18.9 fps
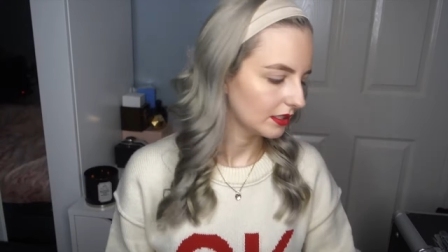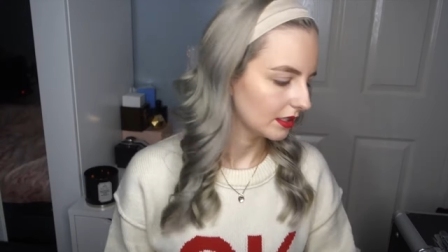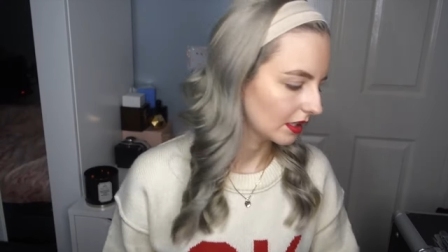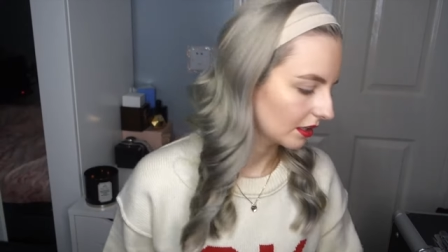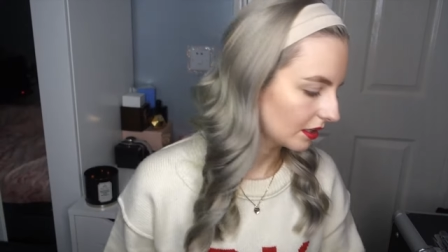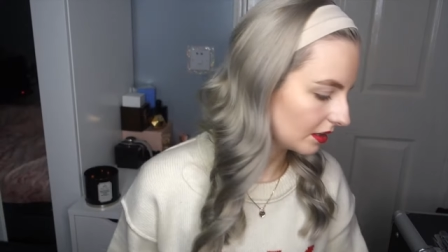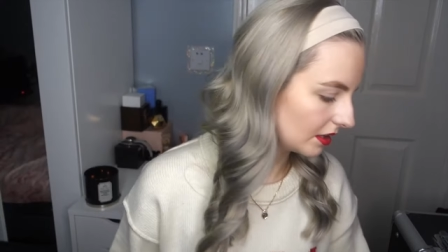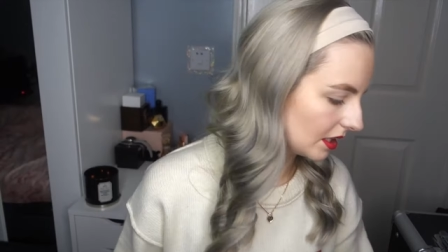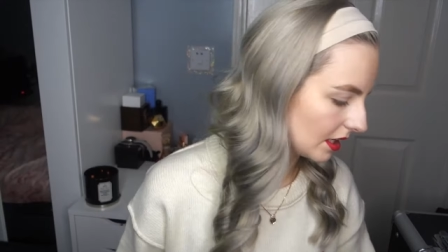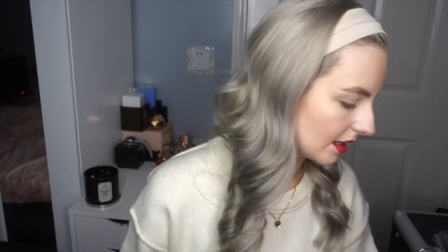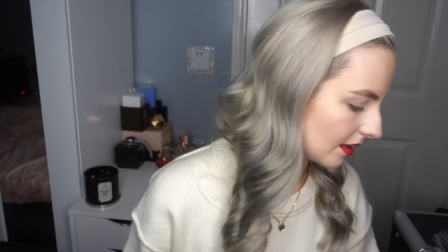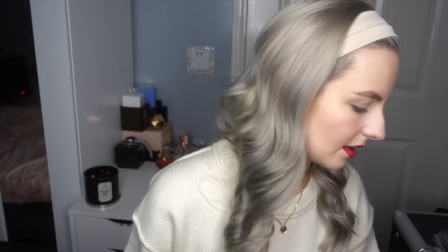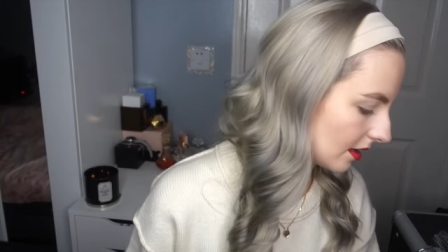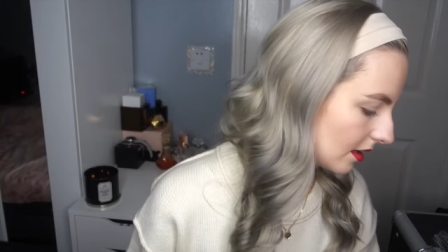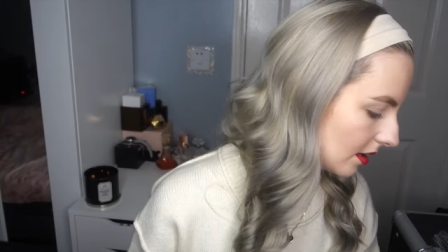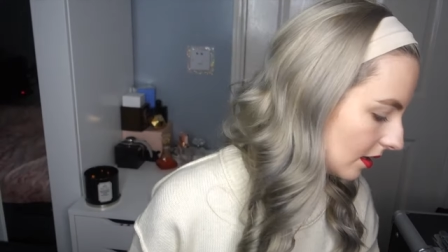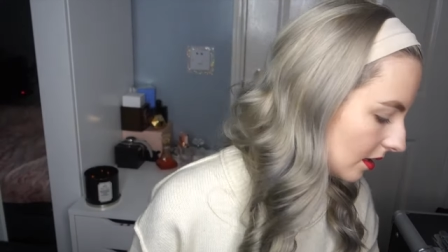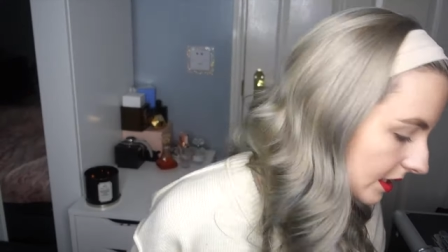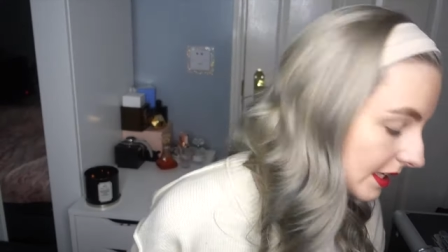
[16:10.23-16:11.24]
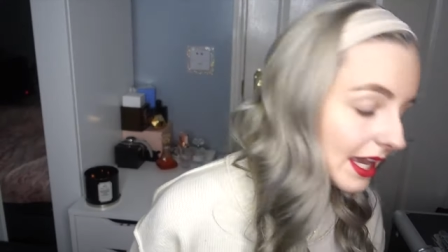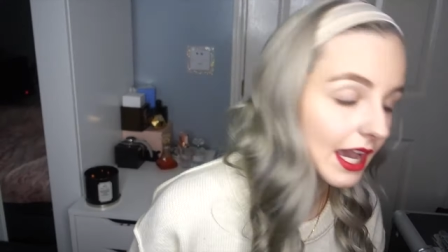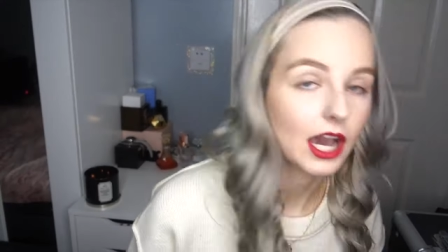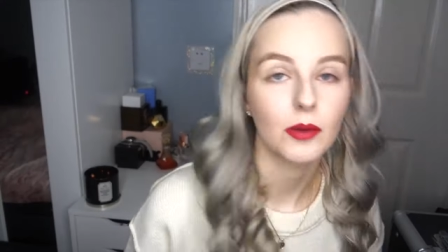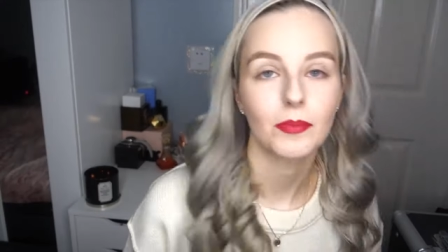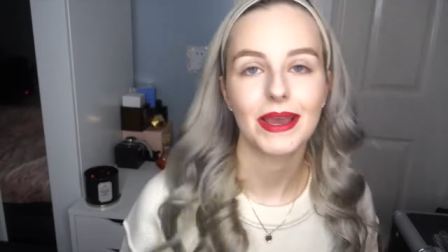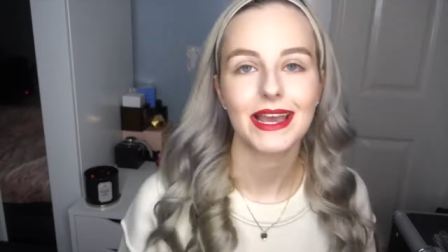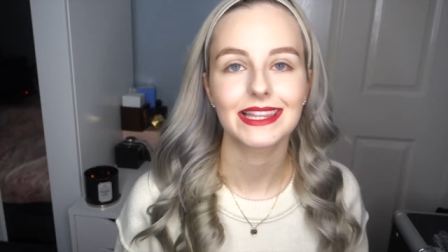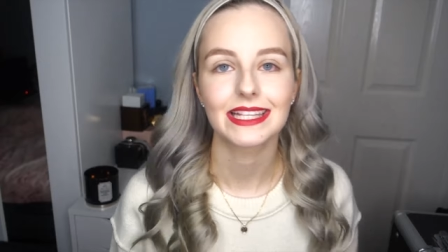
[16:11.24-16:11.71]
And I think, yeah,
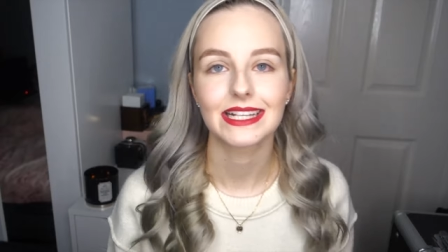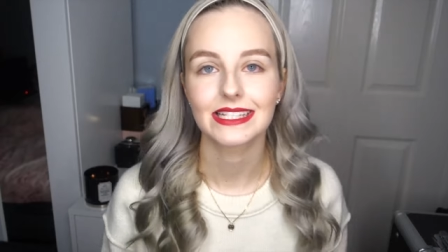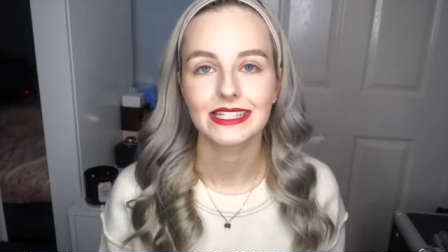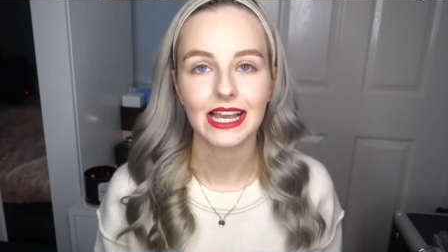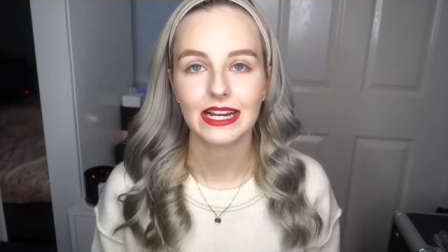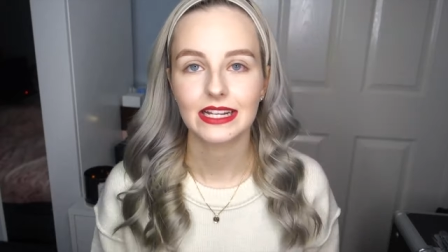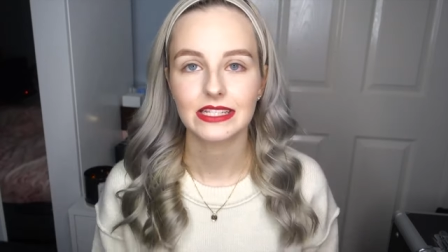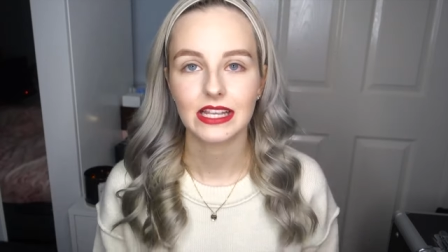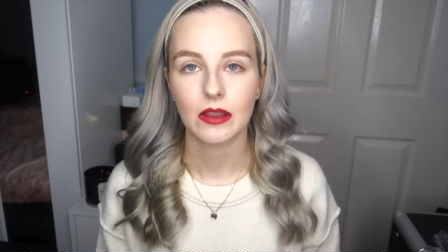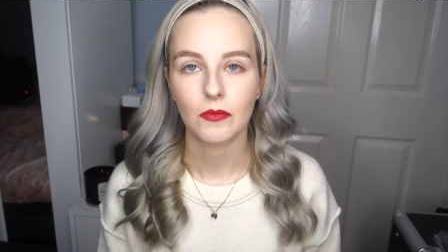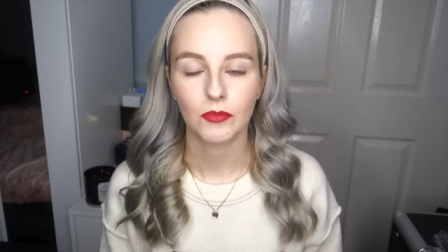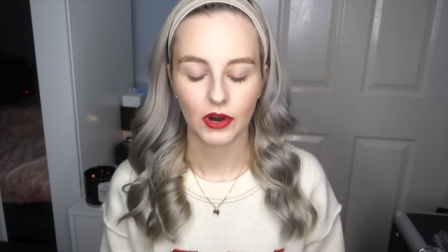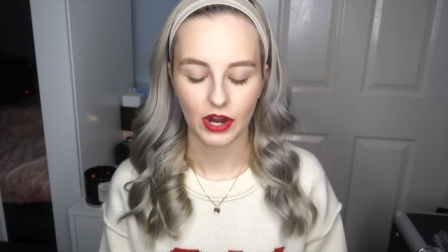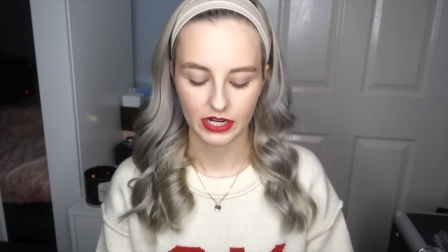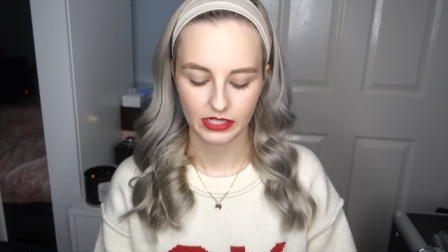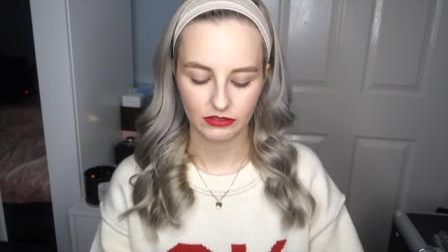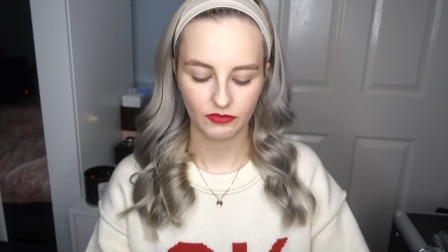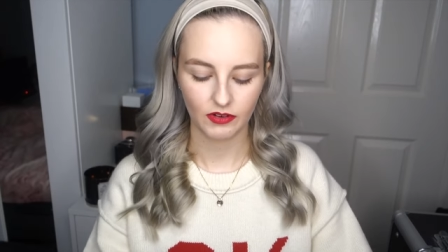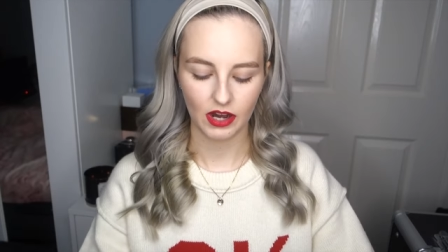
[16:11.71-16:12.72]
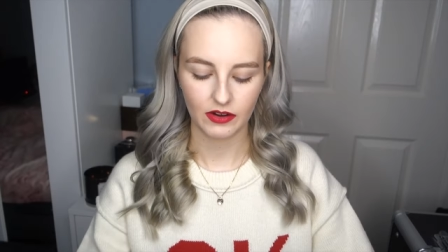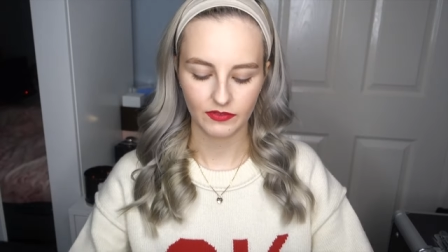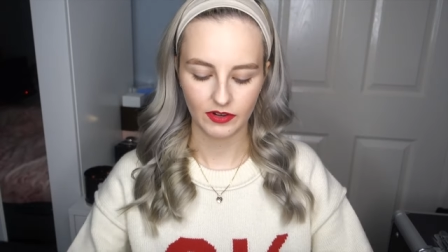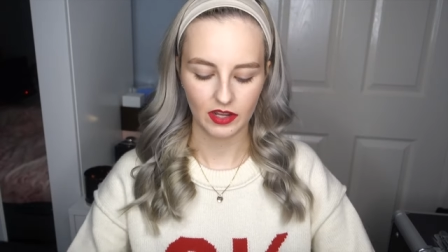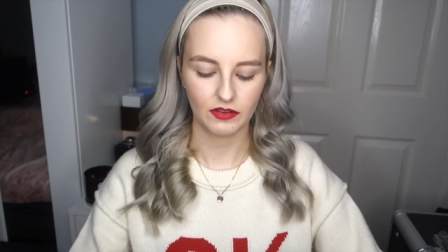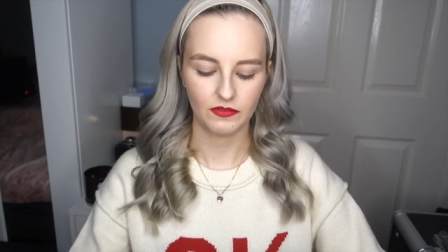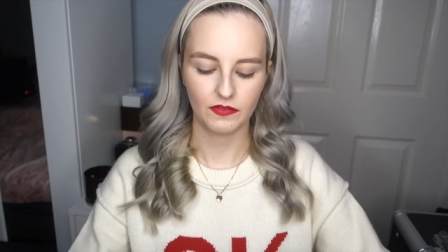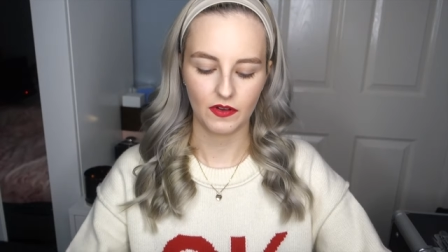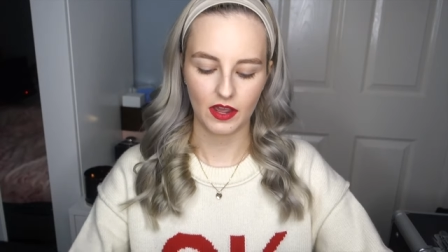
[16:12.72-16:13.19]
I paid the exact same price,
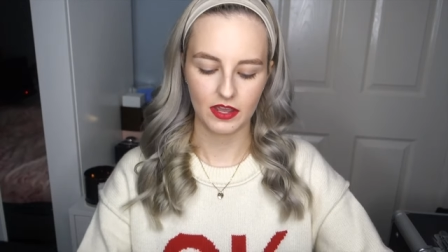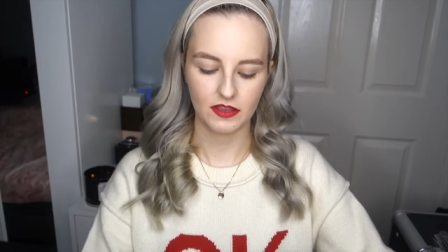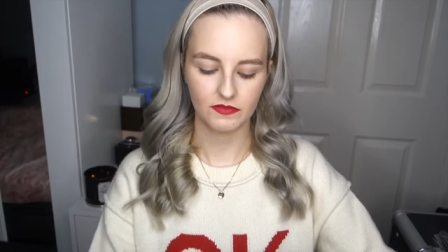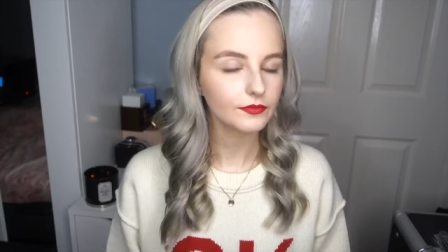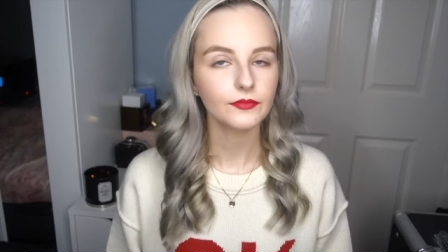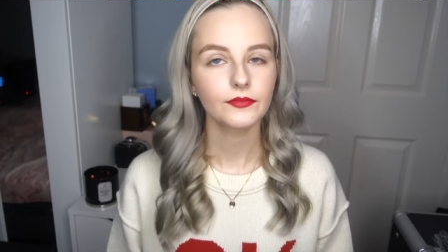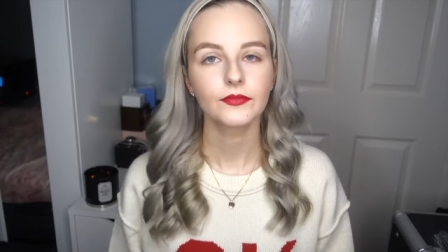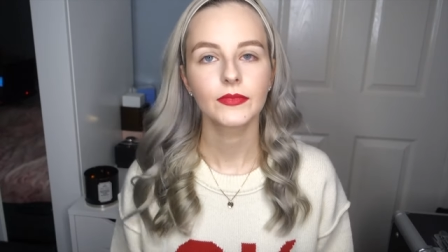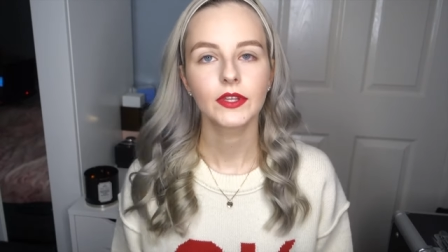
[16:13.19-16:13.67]
5.95.